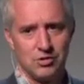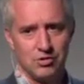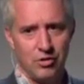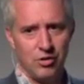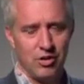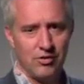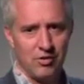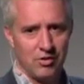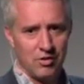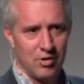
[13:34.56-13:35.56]
So you're
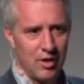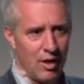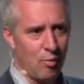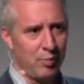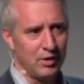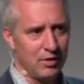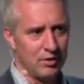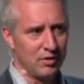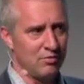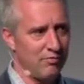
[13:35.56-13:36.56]
not helping
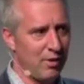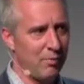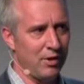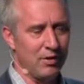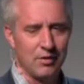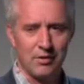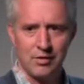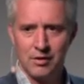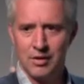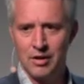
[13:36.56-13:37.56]
this family
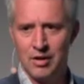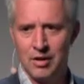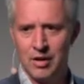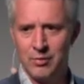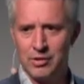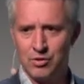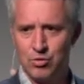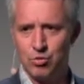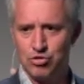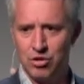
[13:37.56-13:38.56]
with a
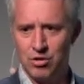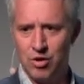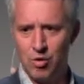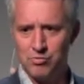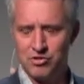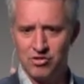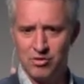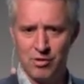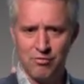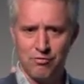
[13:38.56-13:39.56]
cool solar home
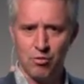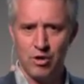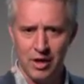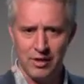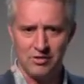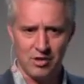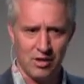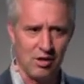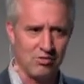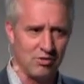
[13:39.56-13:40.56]
system and 4 lights in their
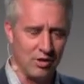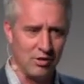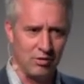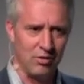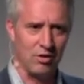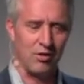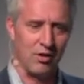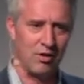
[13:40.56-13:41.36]
house, and you know,